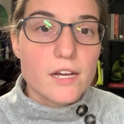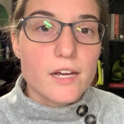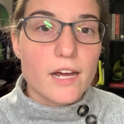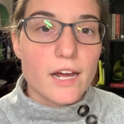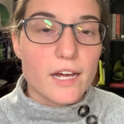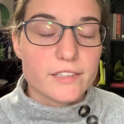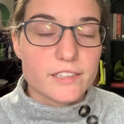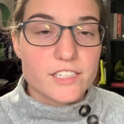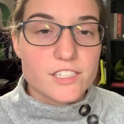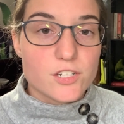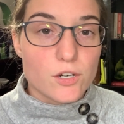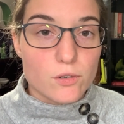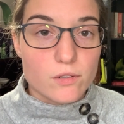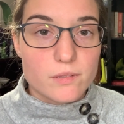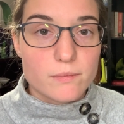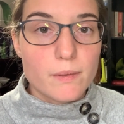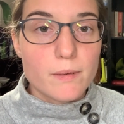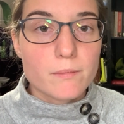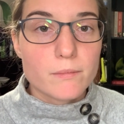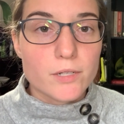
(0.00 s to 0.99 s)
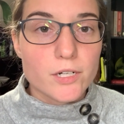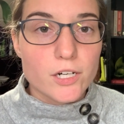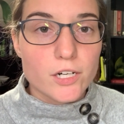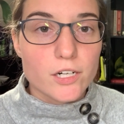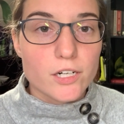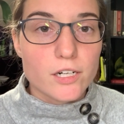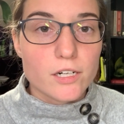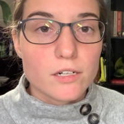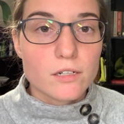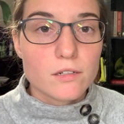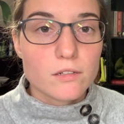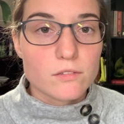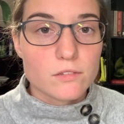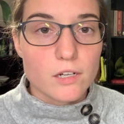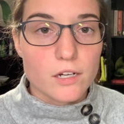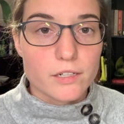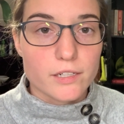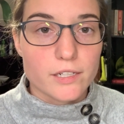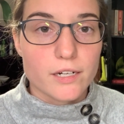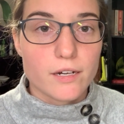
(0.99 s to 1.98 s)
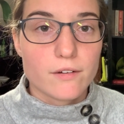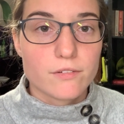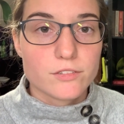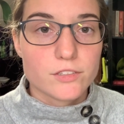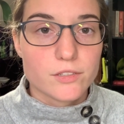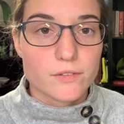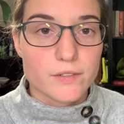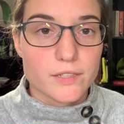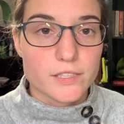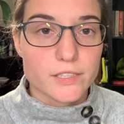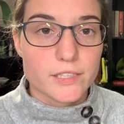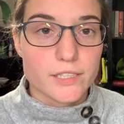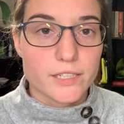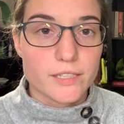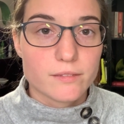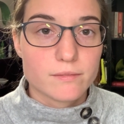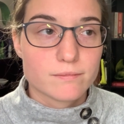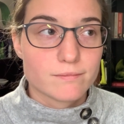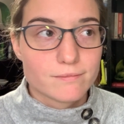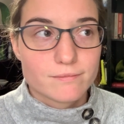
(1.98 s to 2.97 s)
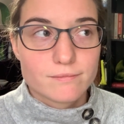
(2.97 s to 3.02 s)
And they don't remember her long enough to really